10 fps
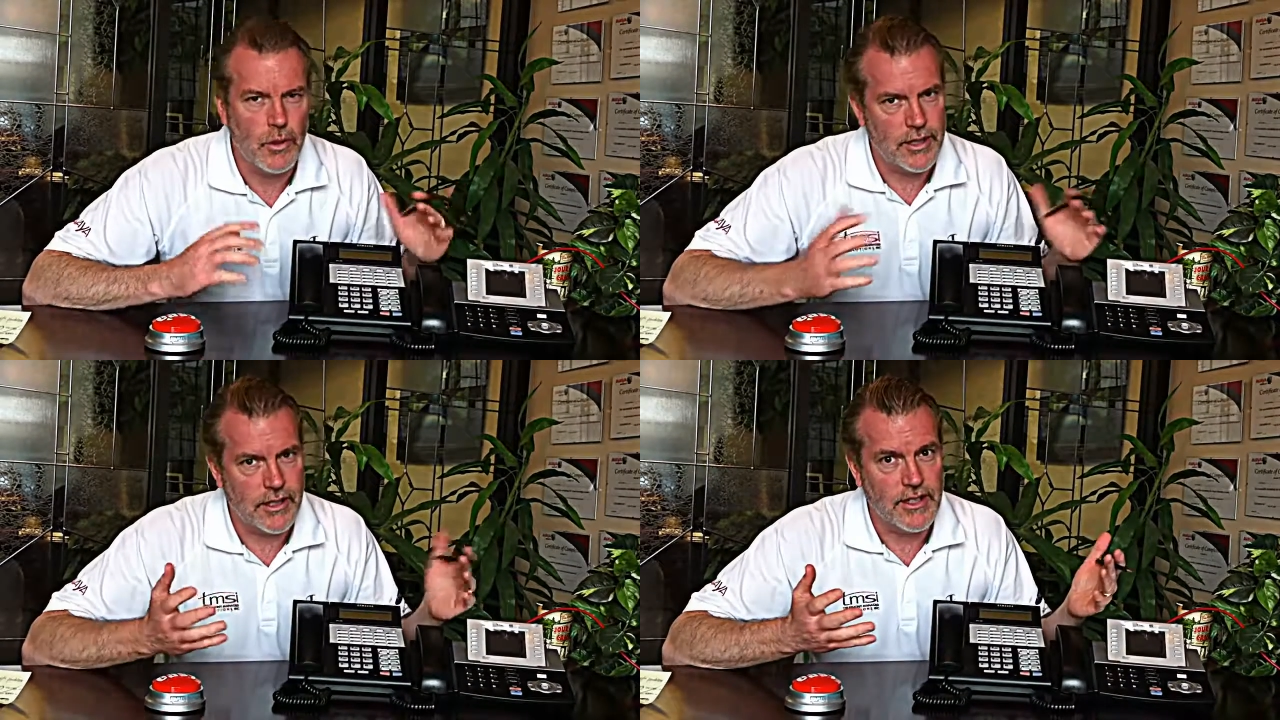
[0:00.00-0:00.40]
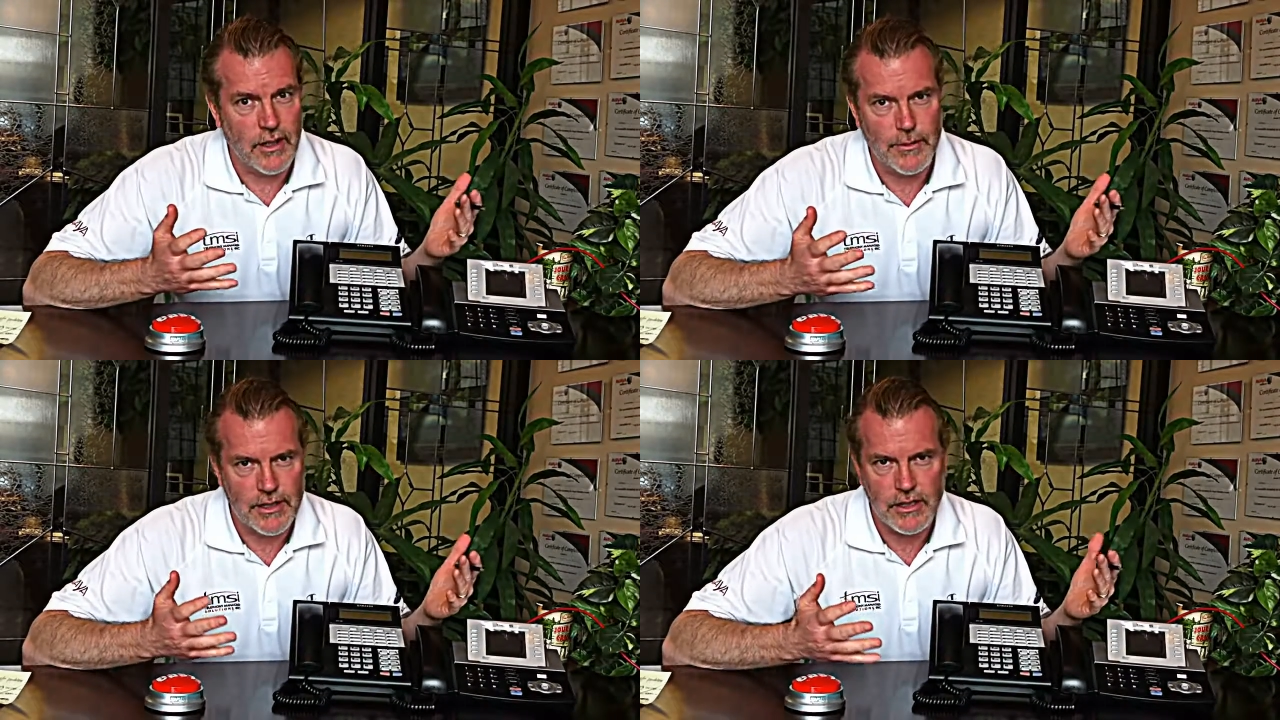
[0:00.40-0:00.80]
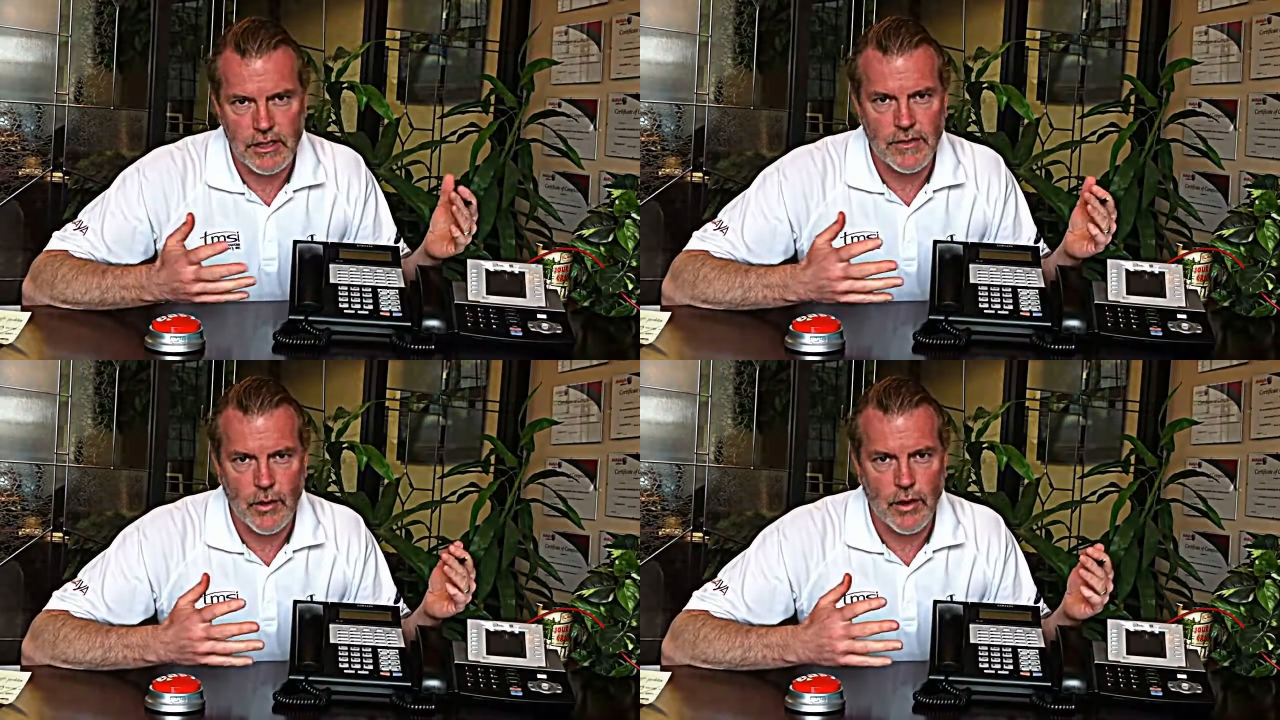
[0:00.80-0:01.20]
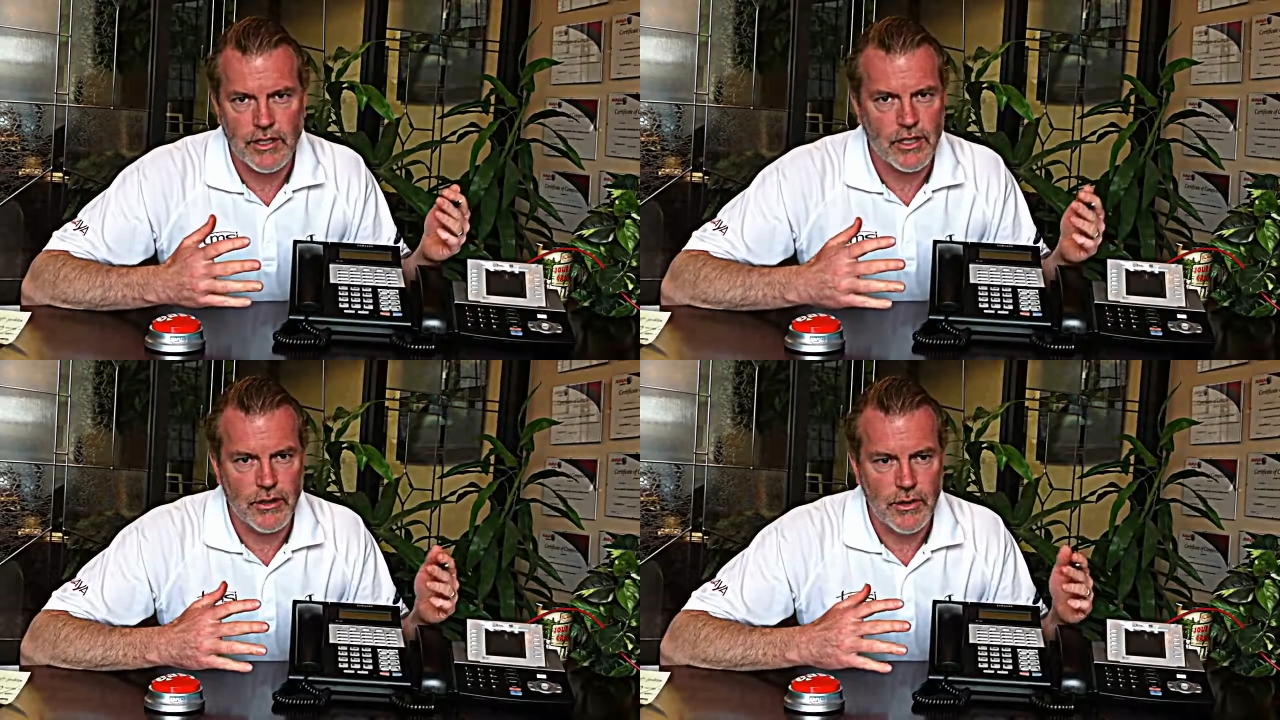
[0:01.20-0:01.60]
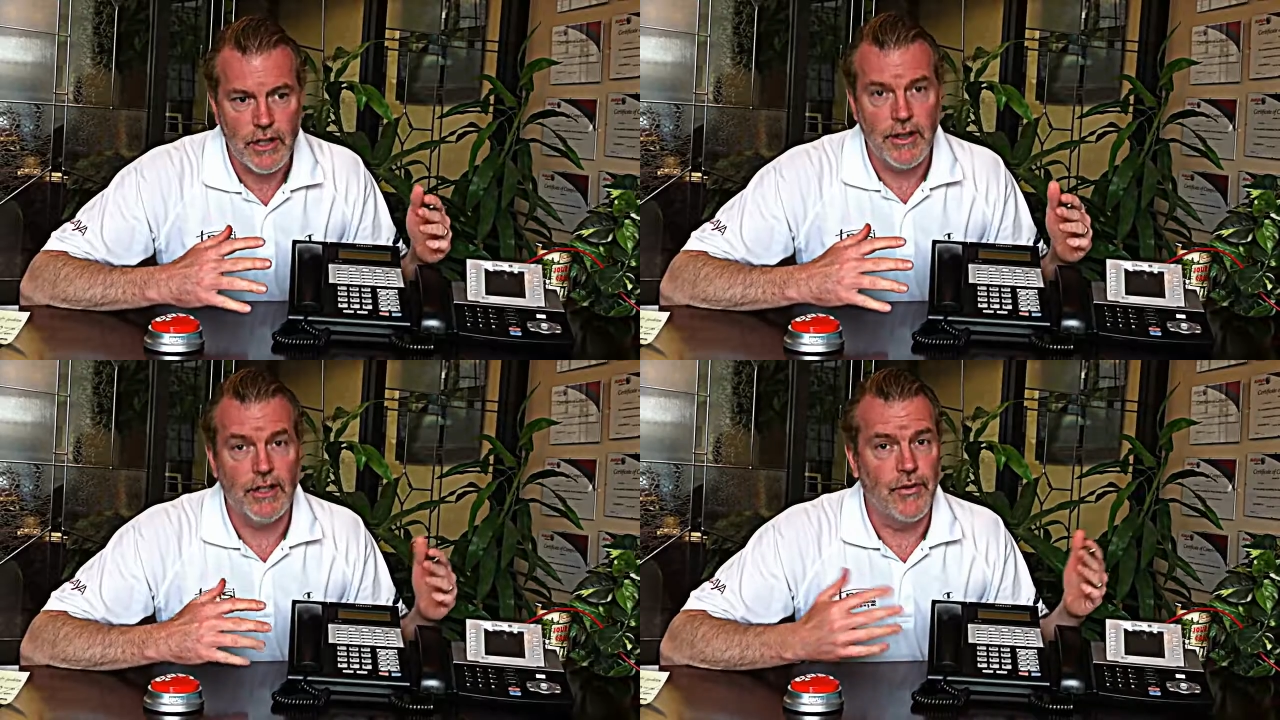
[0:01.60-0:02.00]
Nortel's out of business, of course, so
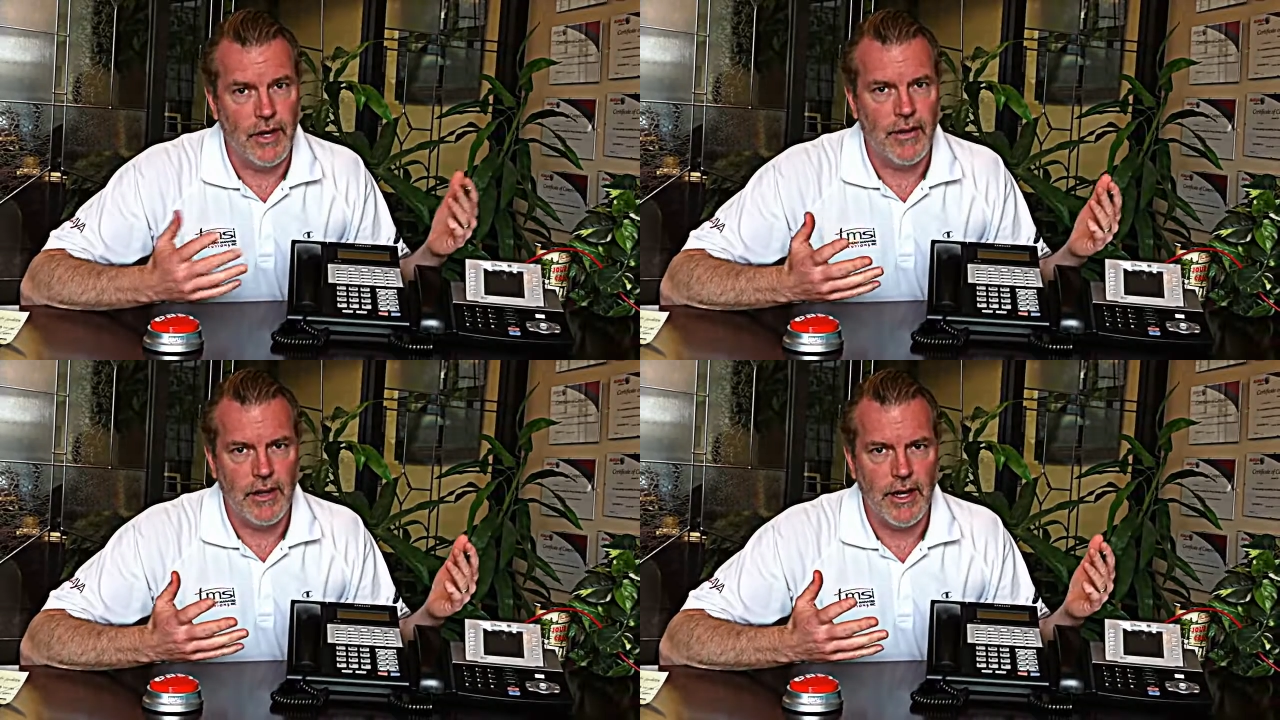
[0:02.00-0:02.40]
that's very